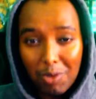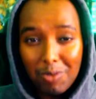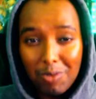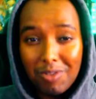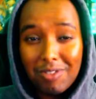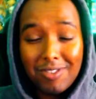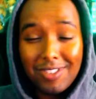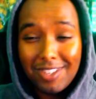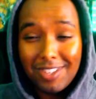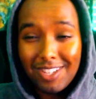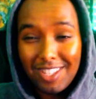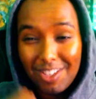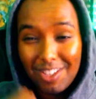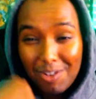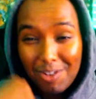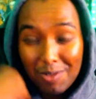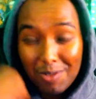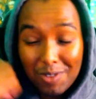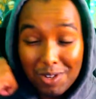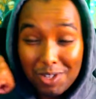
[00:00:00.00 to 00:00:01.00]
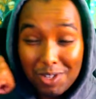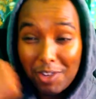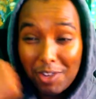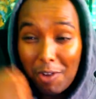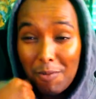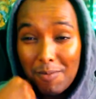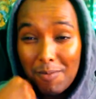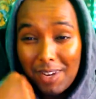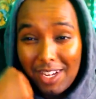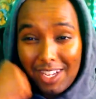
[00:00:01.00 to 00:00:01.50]
there's yo, there's so
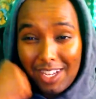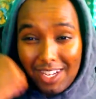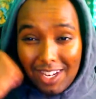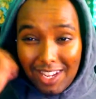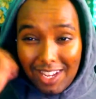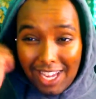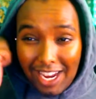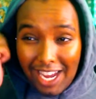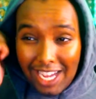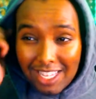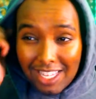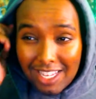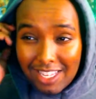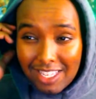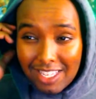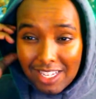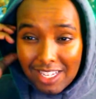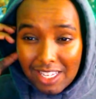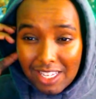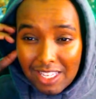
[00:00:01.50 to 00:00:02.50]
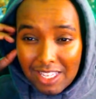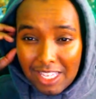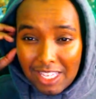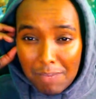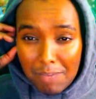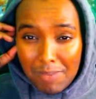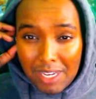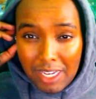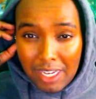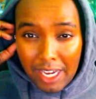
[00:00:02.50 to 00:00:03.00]
many Galactic Six
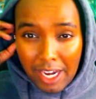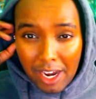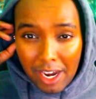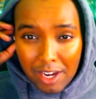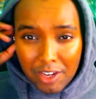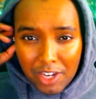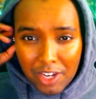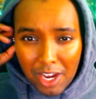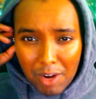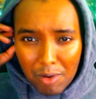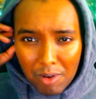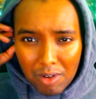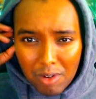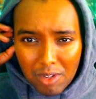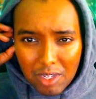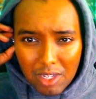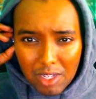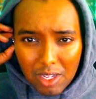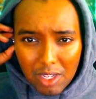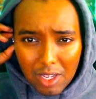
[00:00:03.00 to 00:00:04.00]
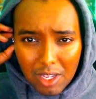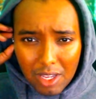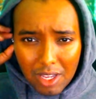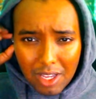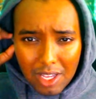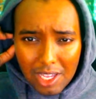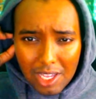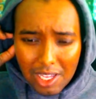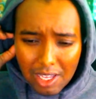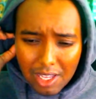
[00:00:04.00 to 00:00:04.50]
Demon Dan generals.
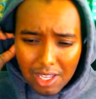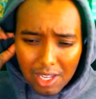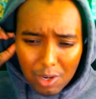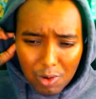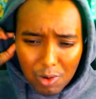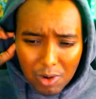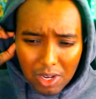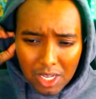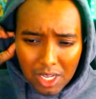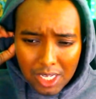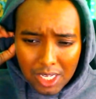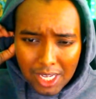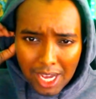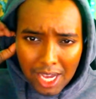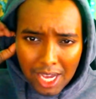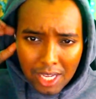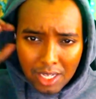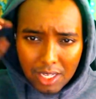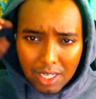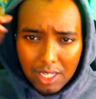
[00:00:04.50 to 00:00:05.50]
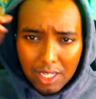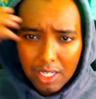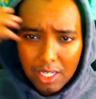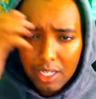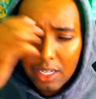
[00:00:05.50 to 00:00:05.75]
Who are these guys?